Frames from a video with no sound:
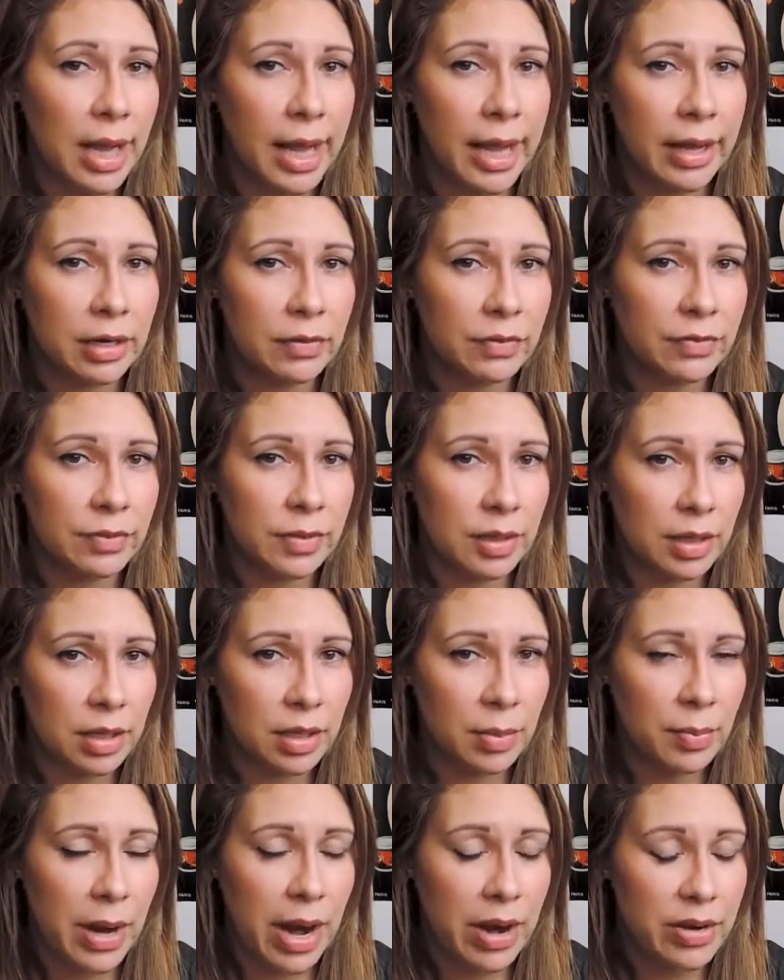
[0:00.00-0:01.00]
out of the
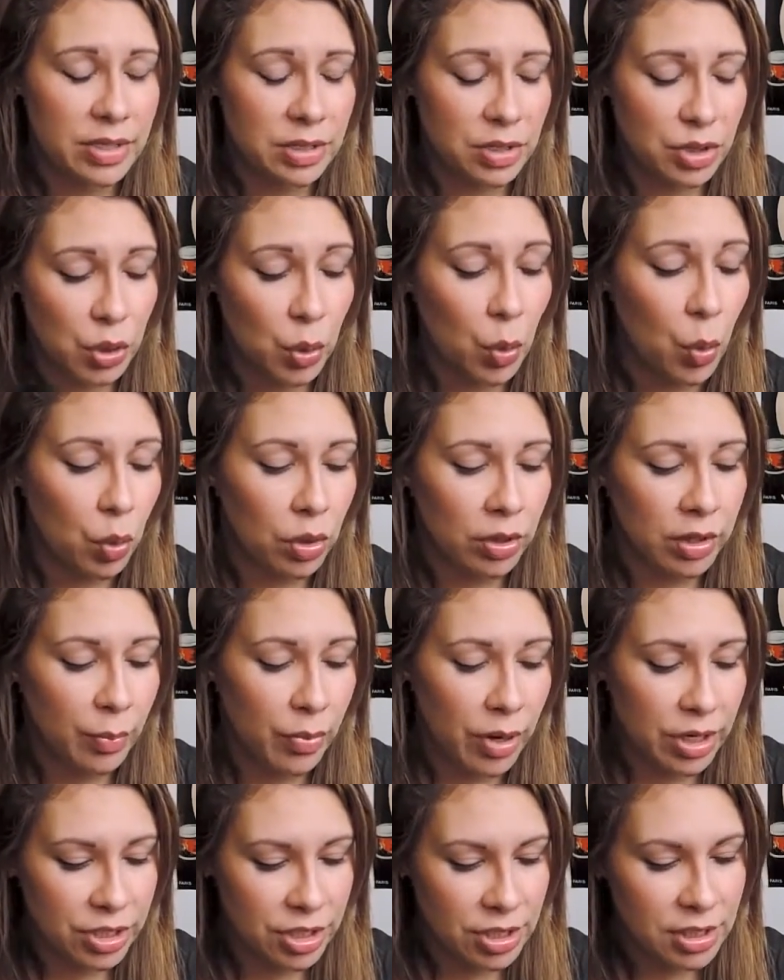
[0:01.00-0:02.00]
comparison to all of the
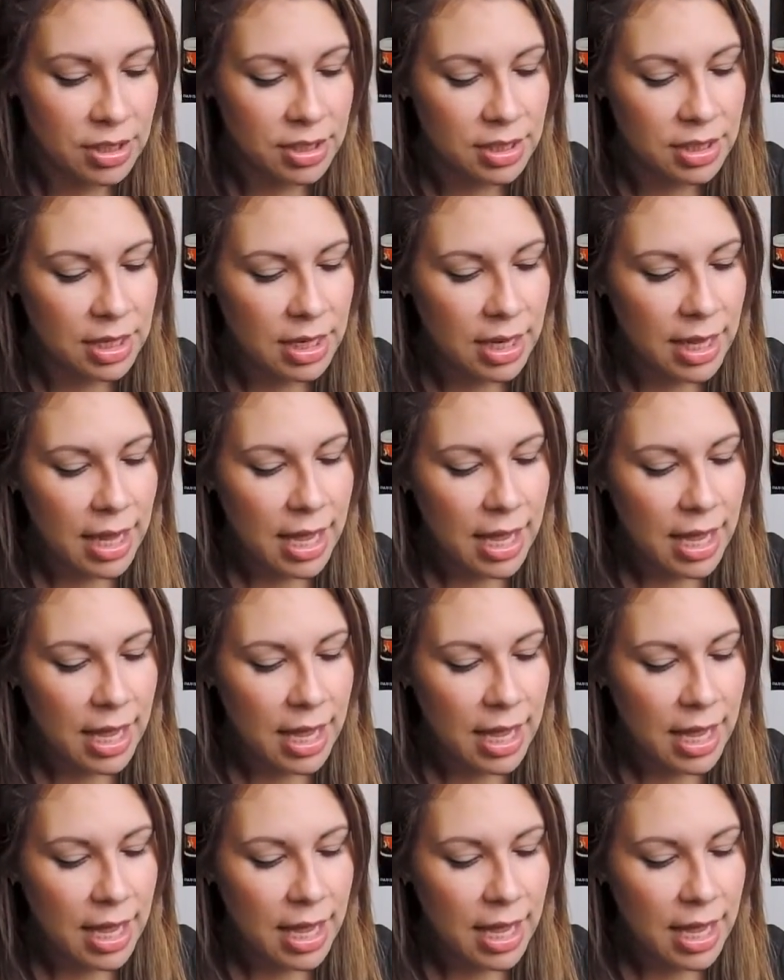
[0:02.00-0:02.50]
brushes.